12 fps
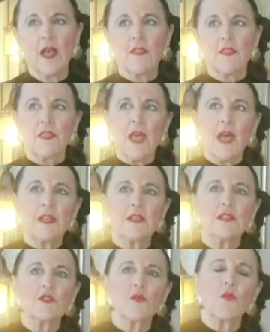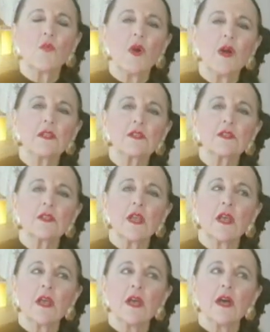that is what
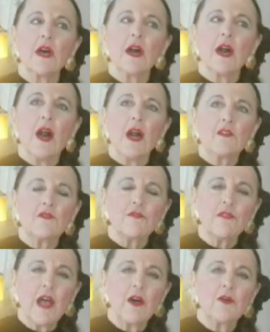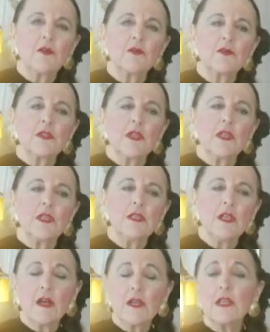I found
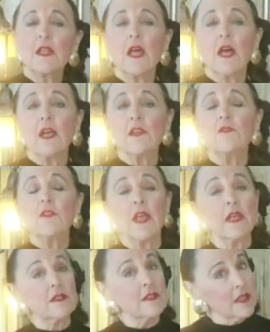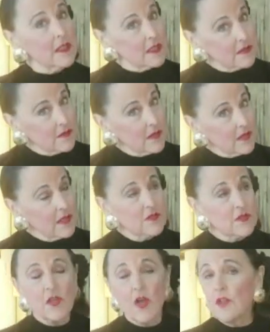young in life and did it in
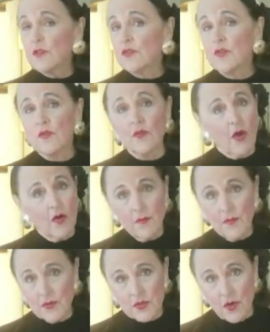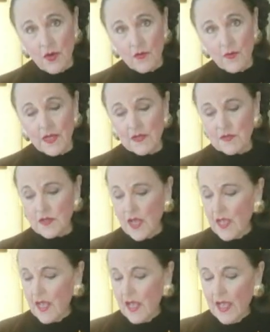solitude almost always.
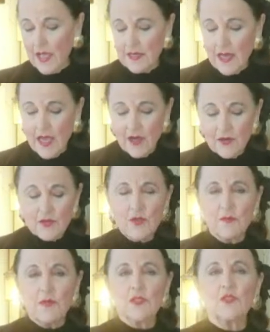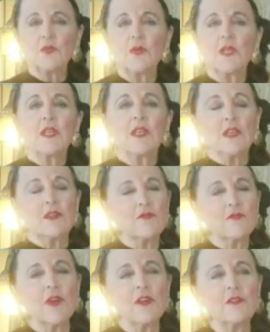And now to be doing it in
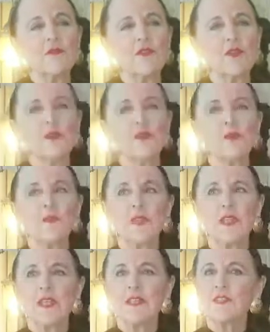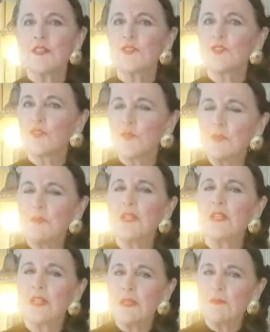front of you is
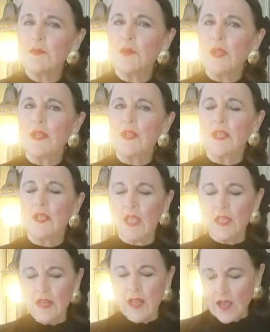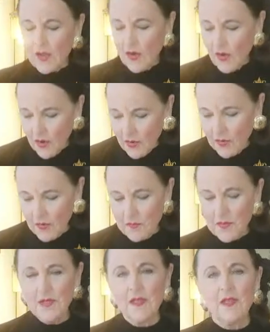extremely liberating, and I hope
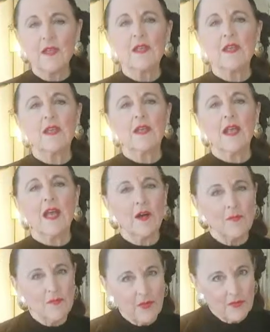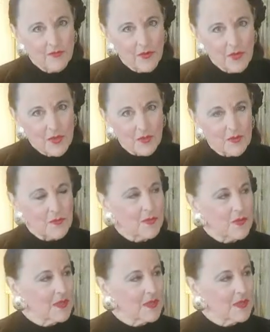helpful for you.